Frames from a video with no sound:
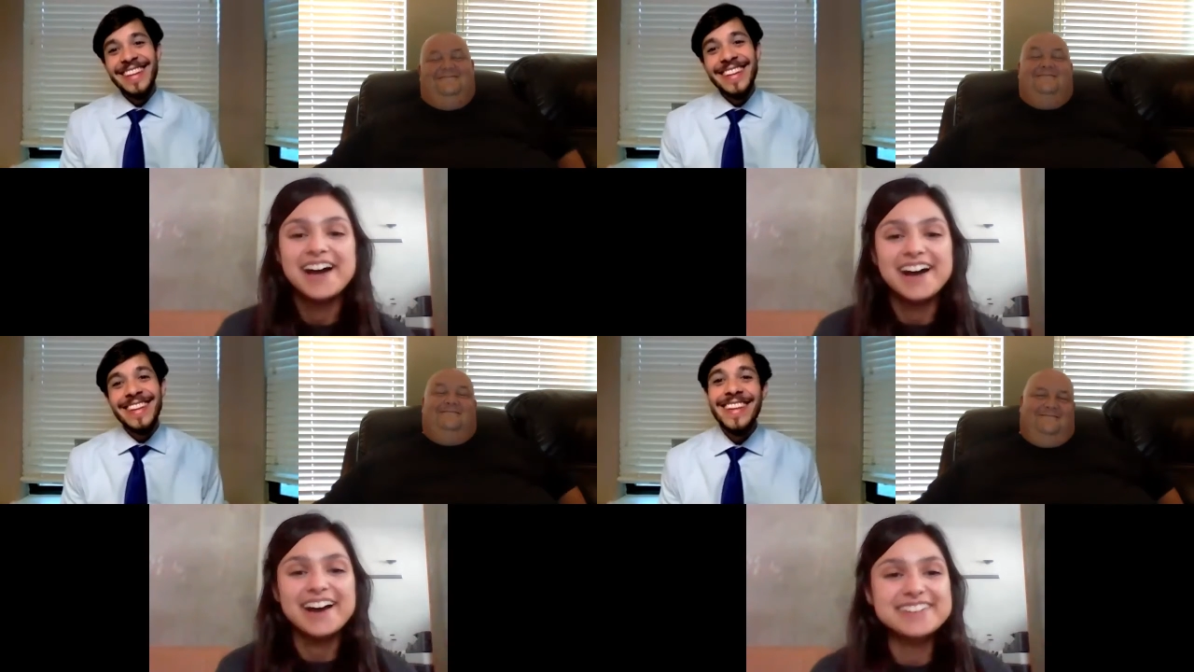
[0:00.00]

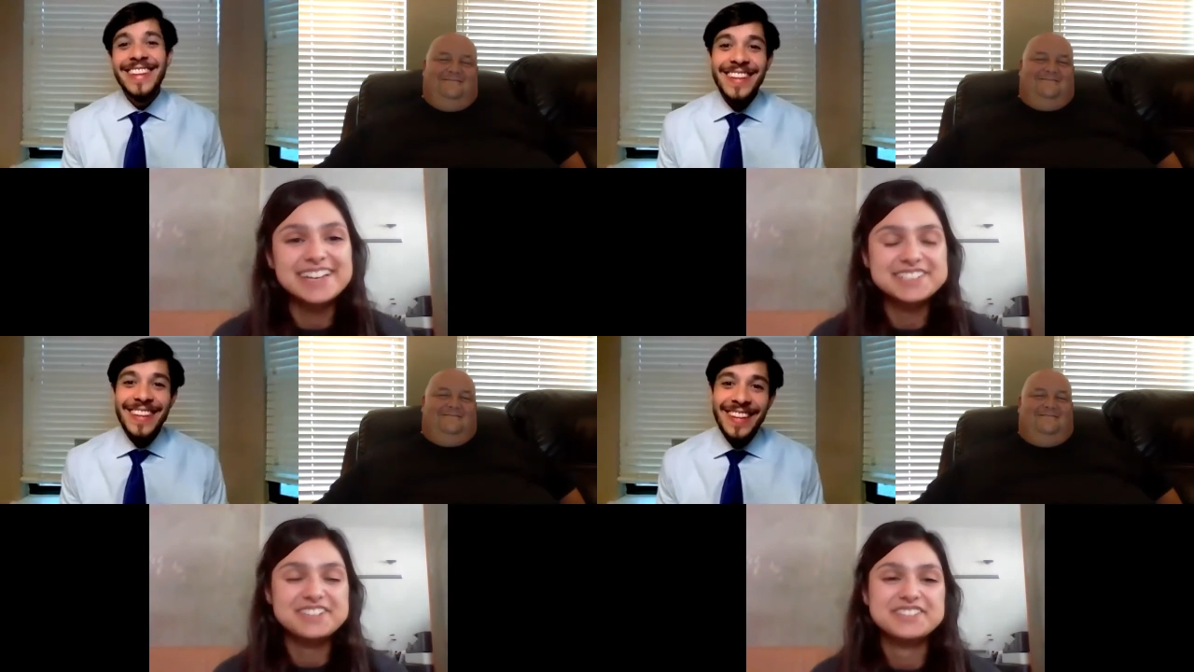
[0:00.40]

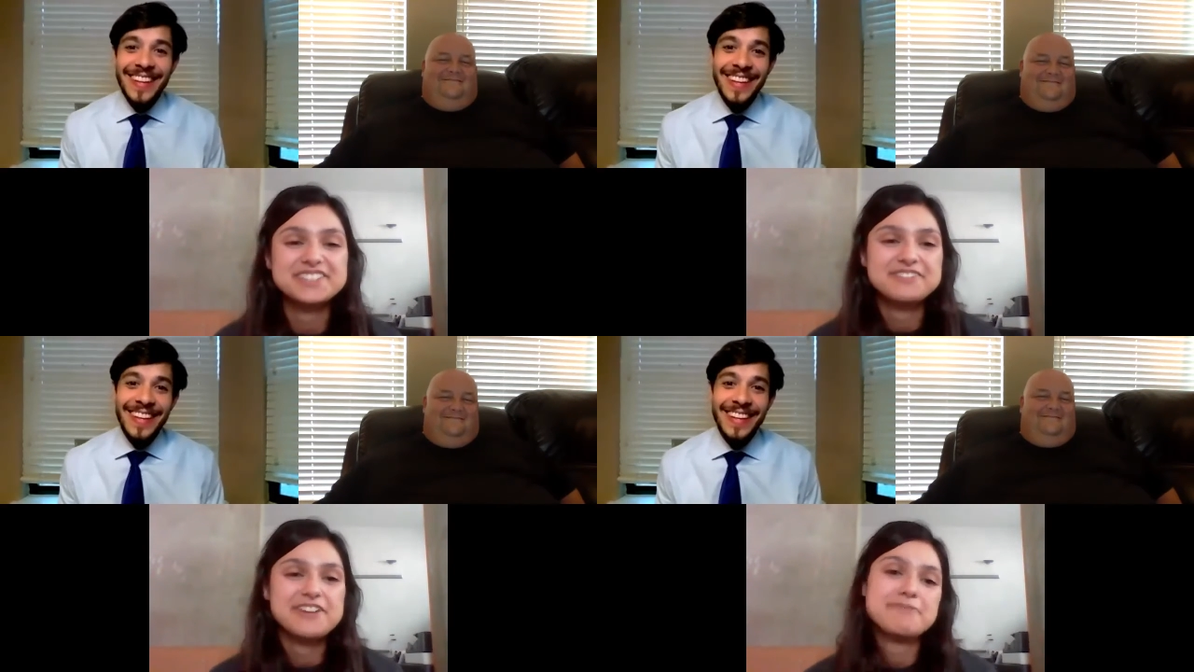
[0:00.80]
Speaker 1: Okay,
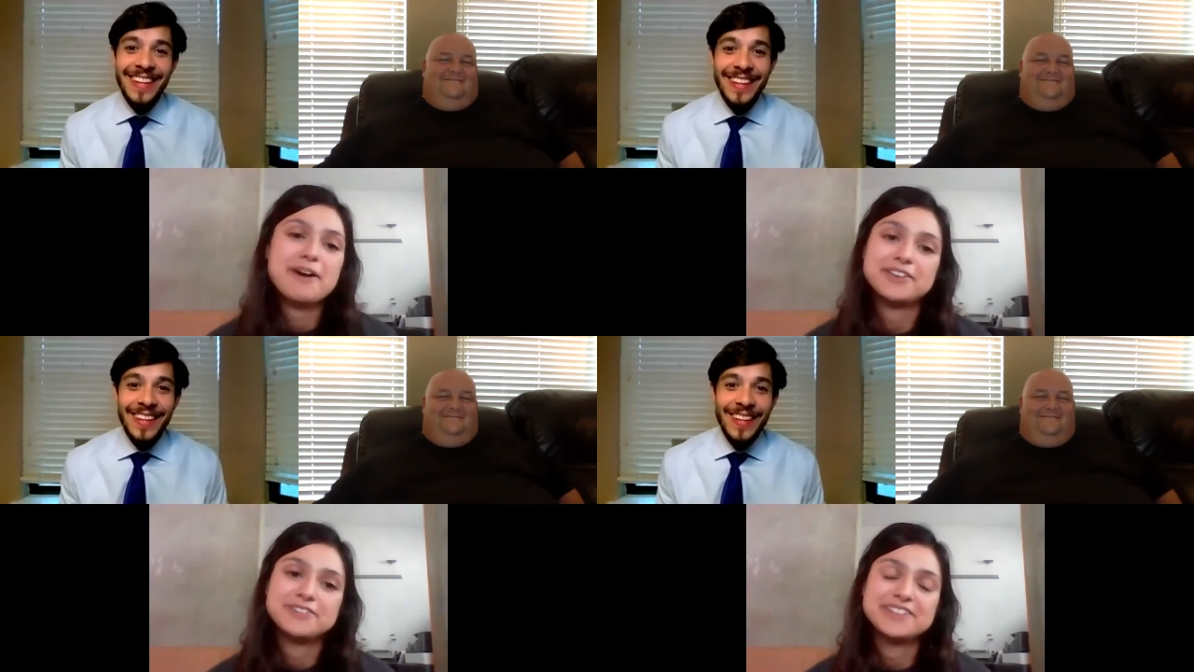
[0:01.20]
Joseph, what
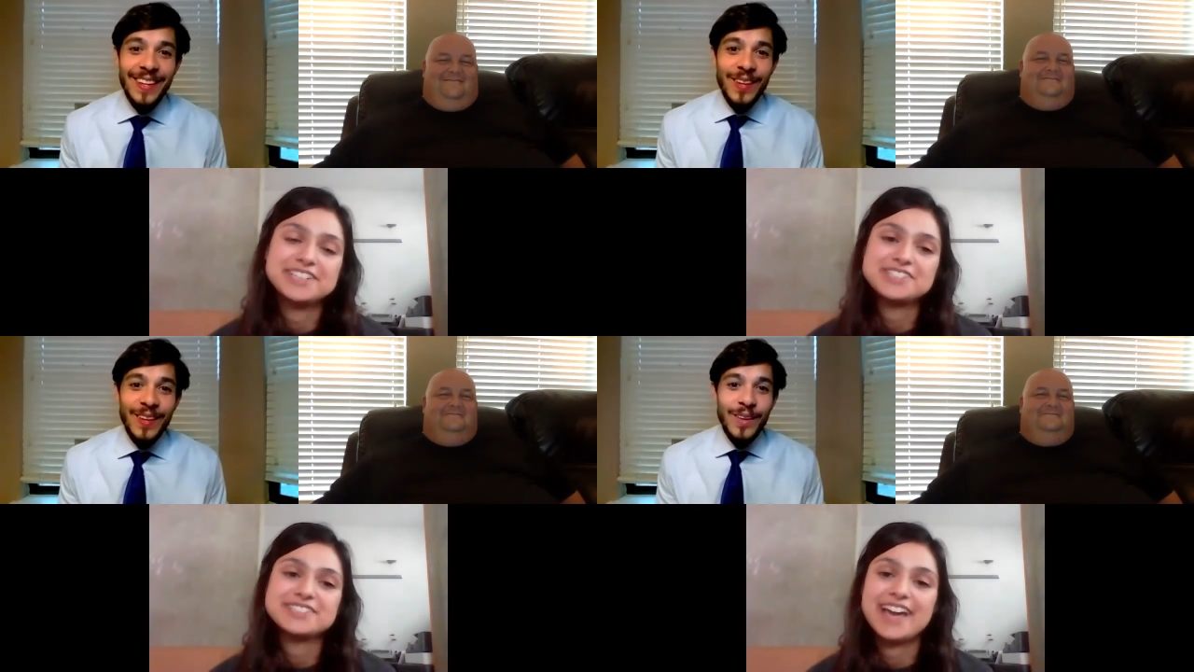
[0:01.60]
about you? What
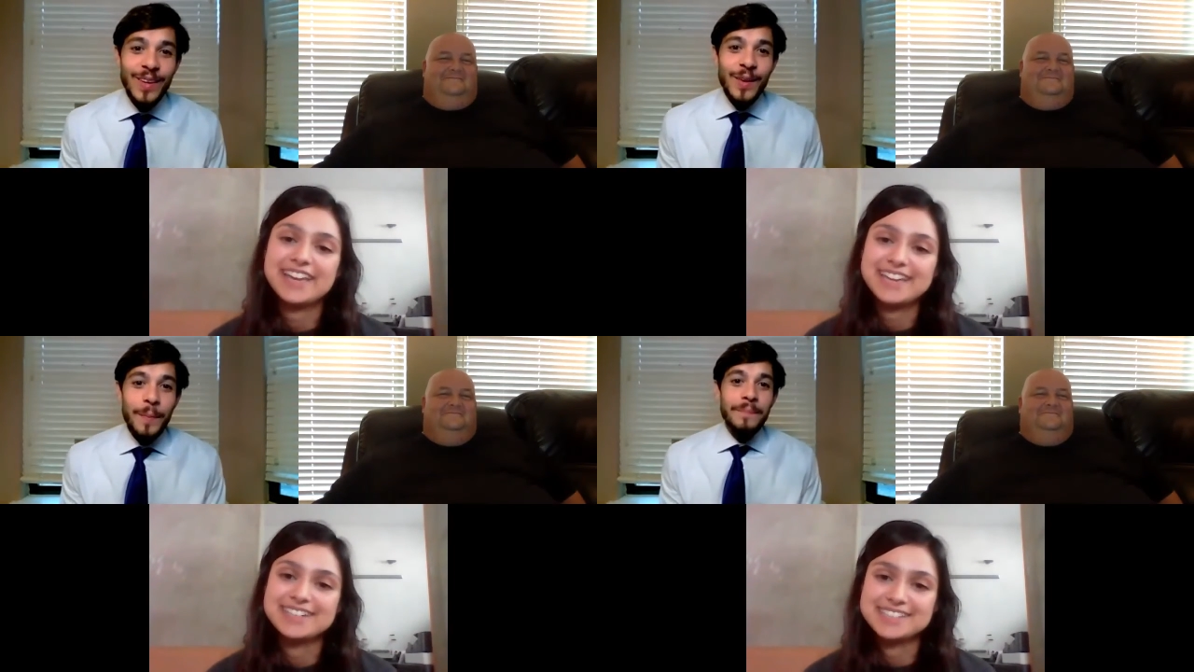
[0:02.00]
did you like
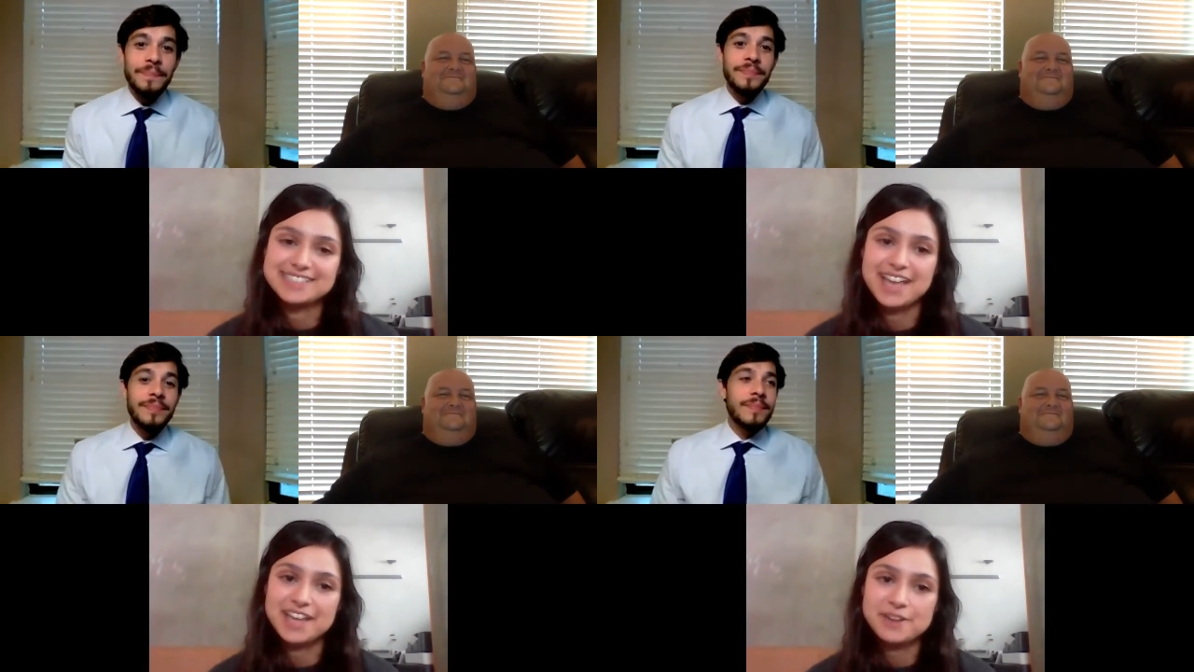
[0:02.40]
and dislike?